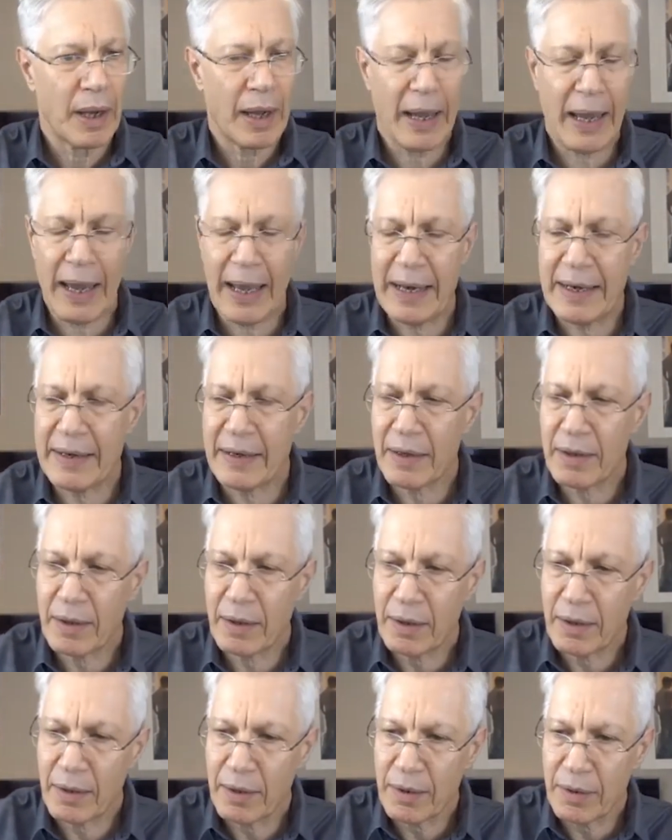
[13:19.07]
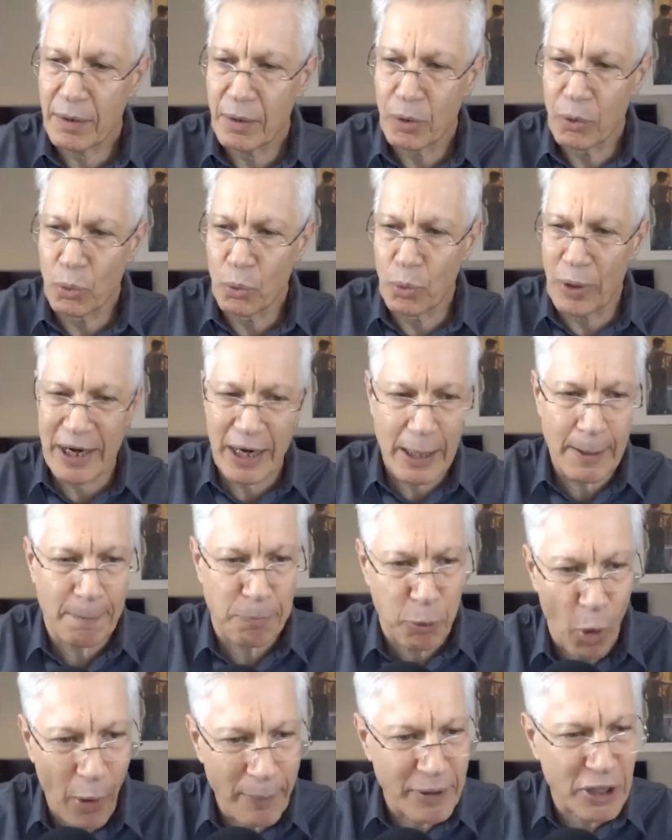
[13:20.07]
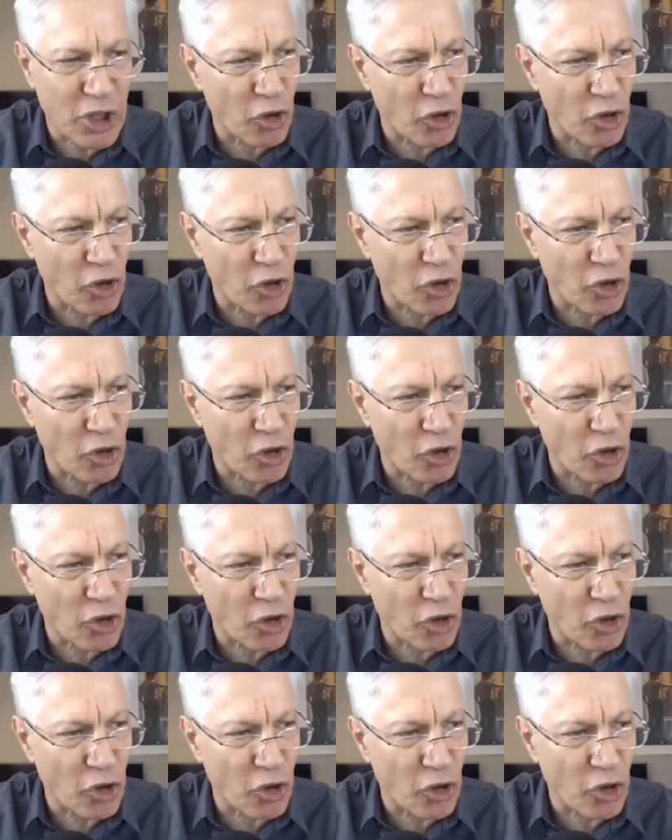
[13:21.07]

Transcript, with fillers: And when unemployment